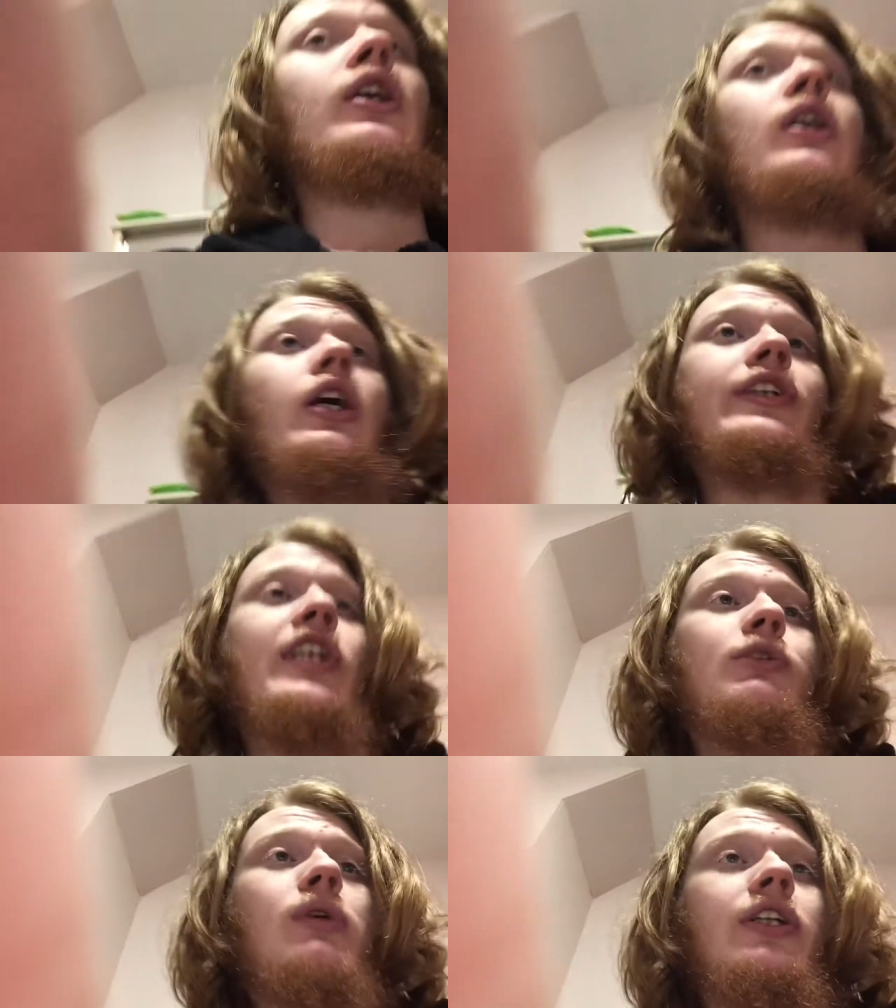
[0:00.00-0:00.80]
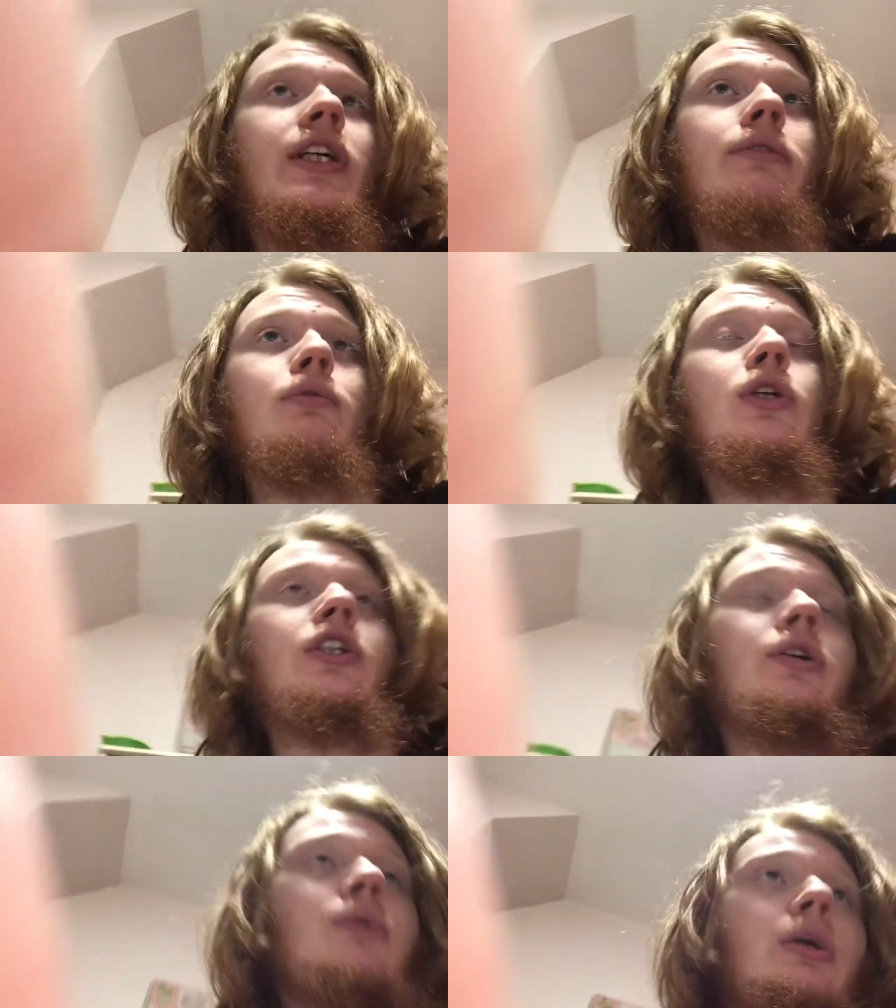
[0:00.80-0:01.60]
so that's why I kind of wanted
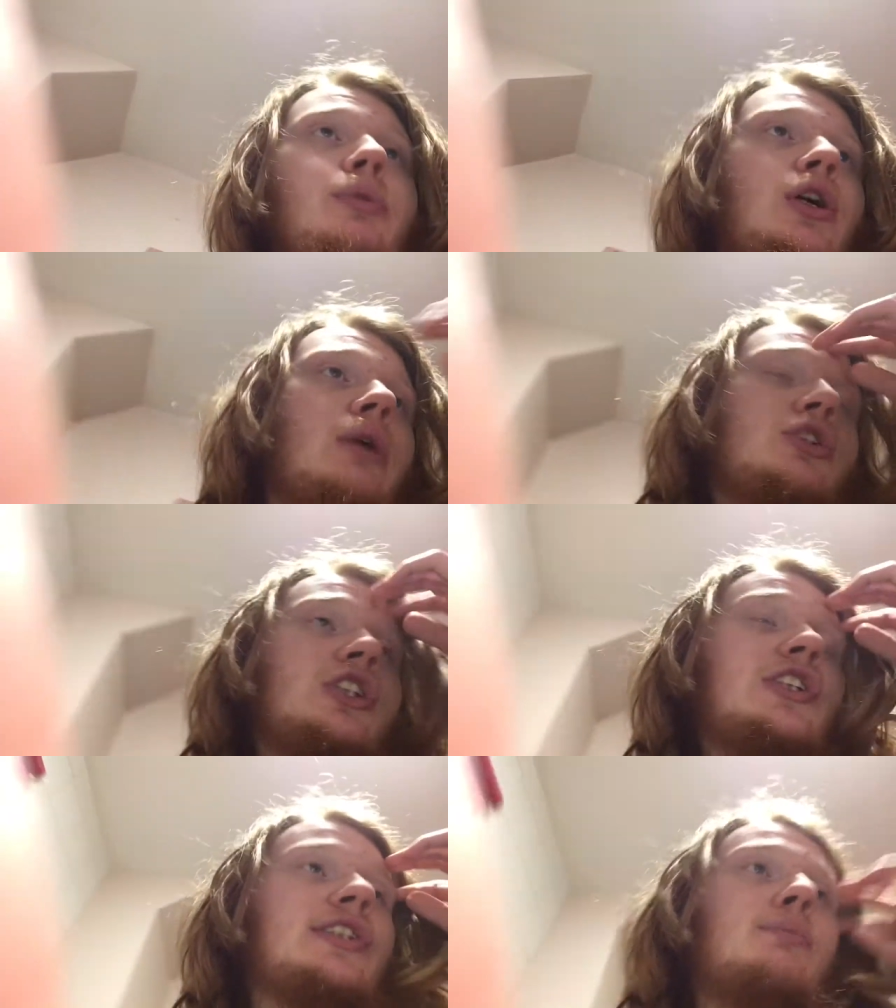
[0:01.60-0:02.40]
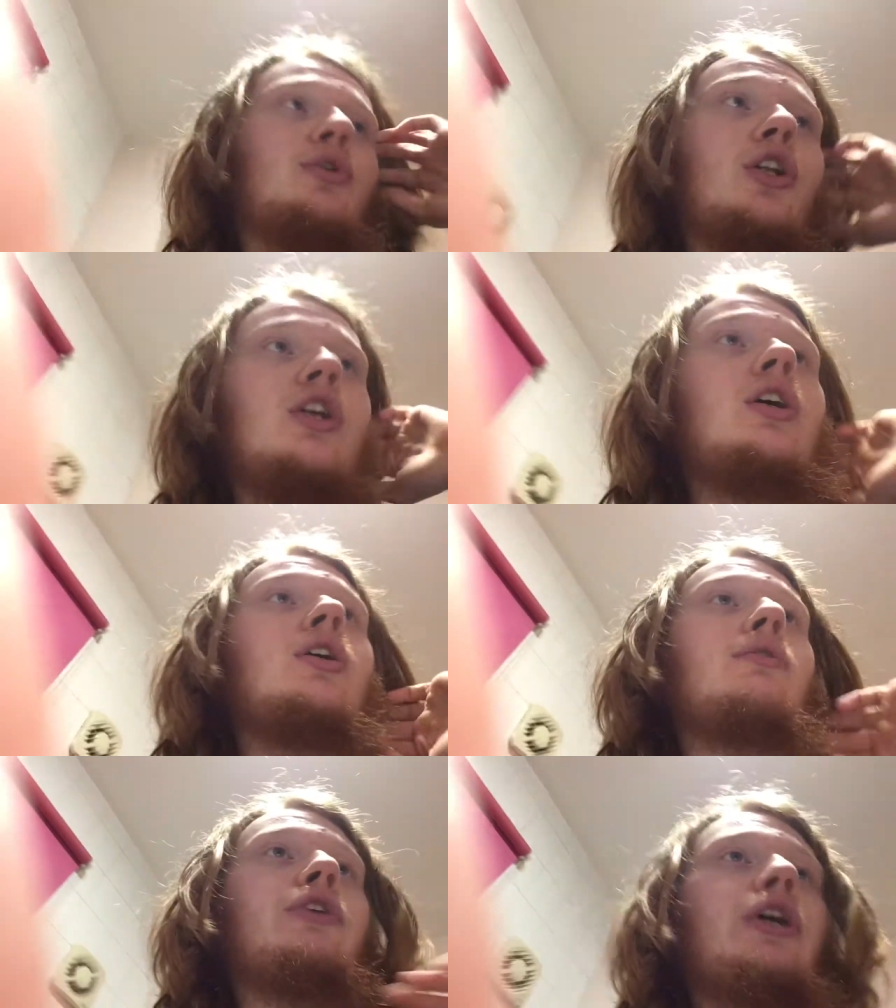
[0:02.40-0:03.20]
to put out just a simple
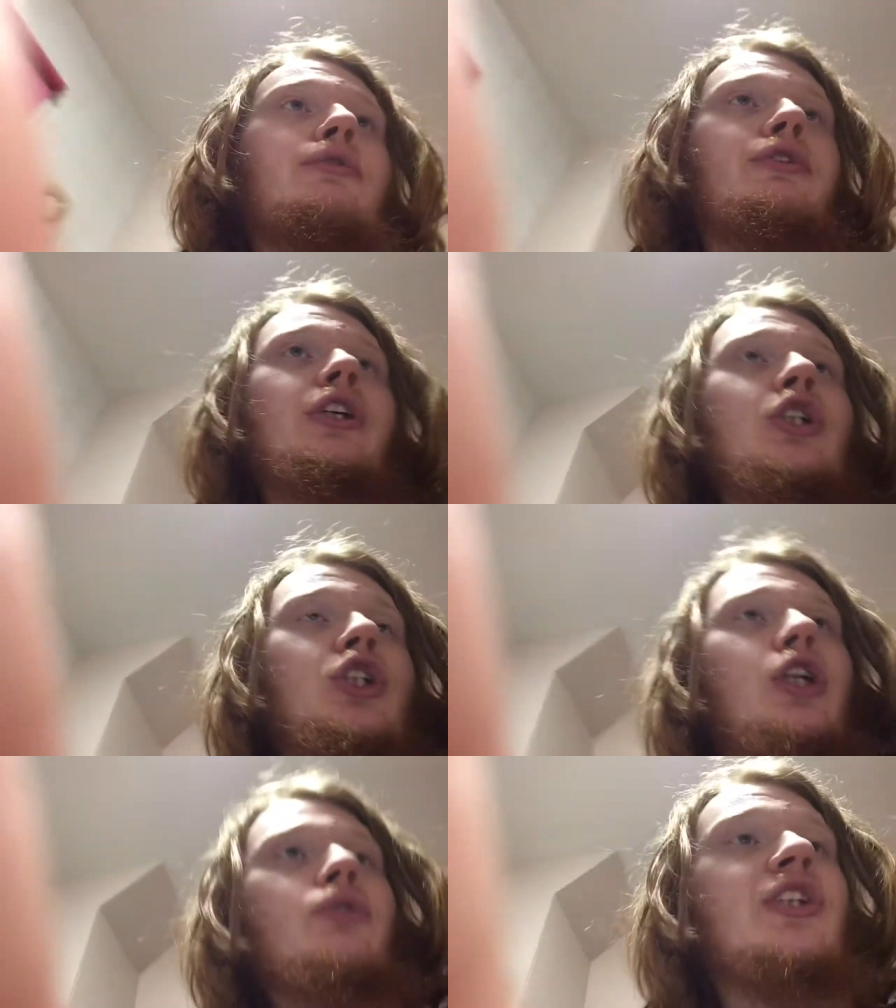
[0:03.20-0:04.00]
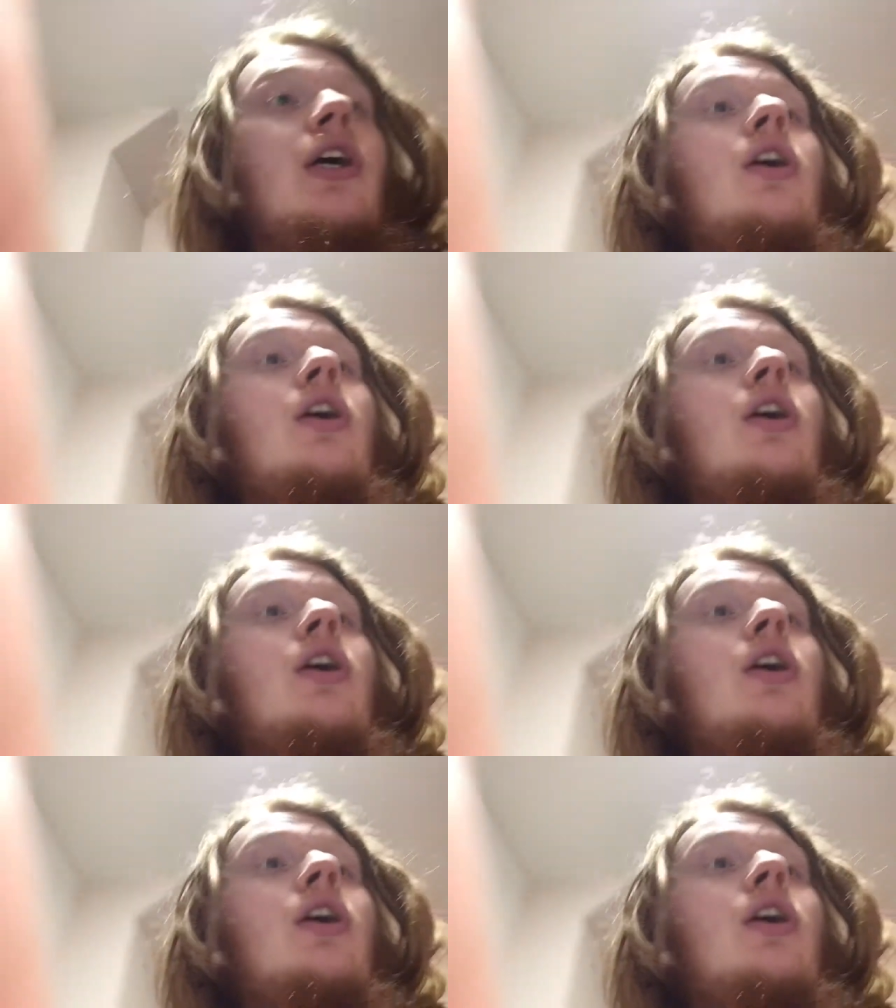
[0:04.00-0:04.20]
video for these channels.